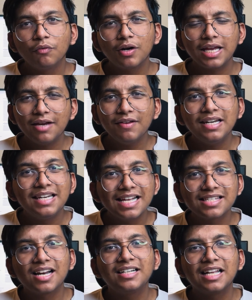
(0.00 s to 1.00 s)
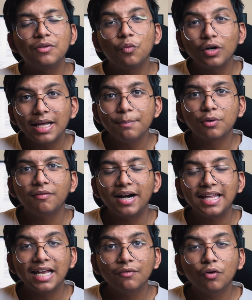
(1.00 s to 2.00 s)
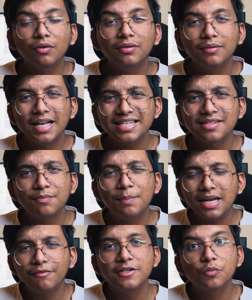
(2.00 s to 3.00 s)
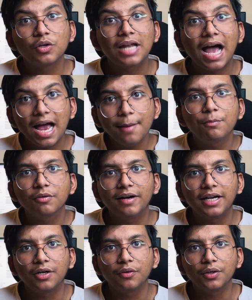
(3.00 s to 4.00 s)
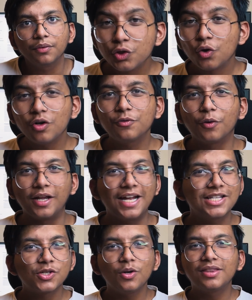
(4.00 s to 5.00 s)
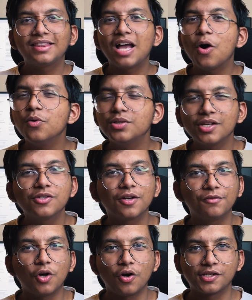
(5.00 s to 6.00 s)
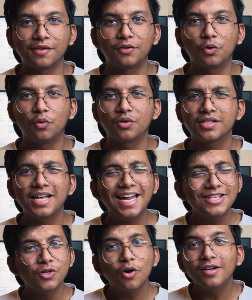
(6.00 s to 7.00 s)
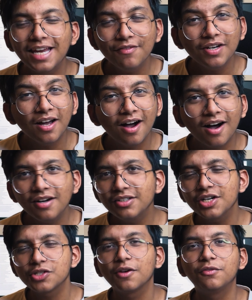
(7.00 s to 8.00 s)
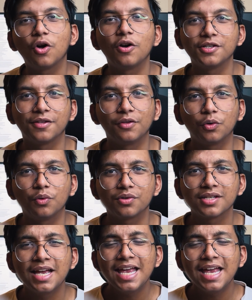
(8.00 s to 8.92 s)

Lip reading: for even less content what I'm providing and for less benefits what I'm providing to you. Don't worry, it's not thousands of dollars of the course. It's not even hundreds of dollars of the course.